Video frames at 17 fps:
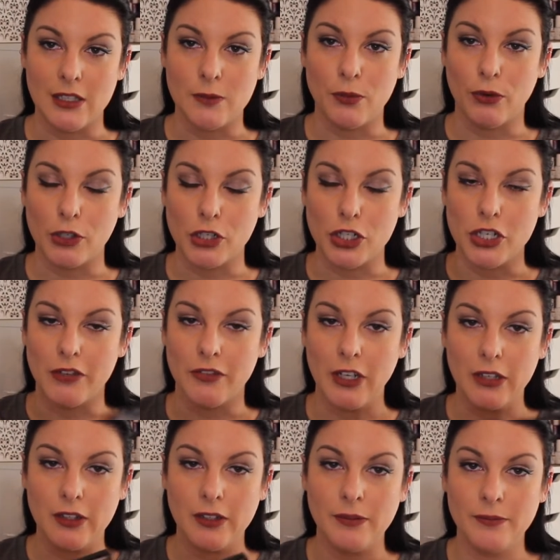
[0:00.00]
this portion of
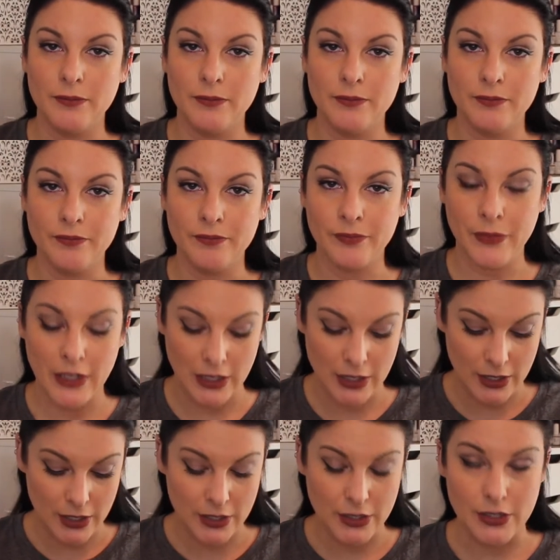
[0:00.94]
it.
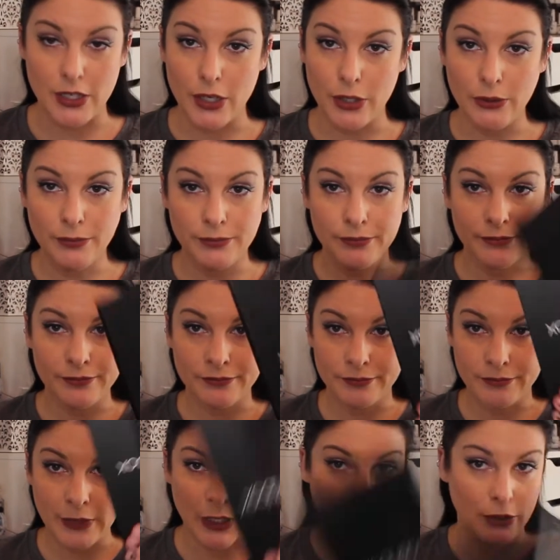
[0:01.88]
So,
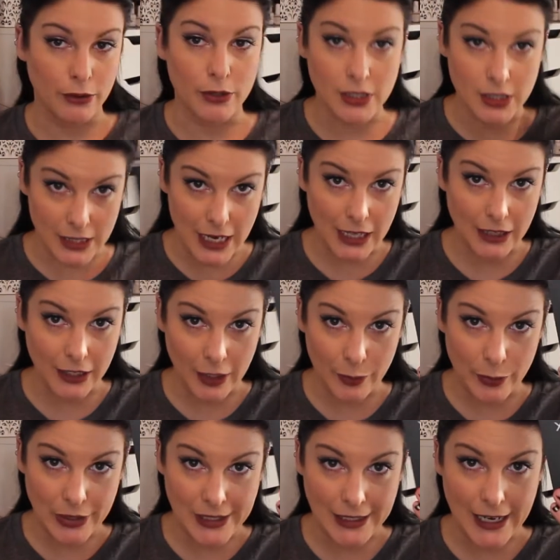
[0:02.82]

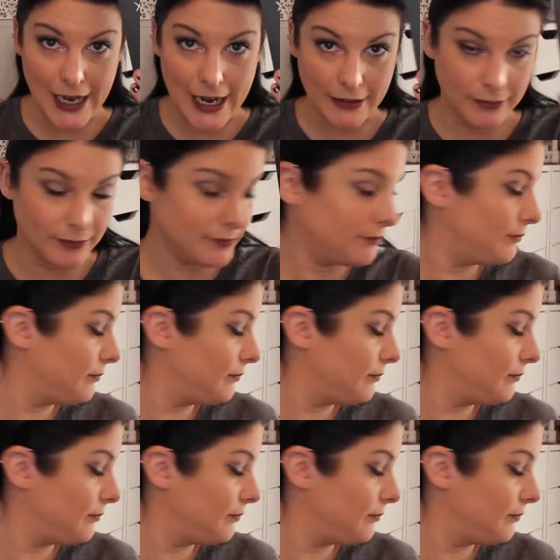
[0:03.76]
recycling bin again.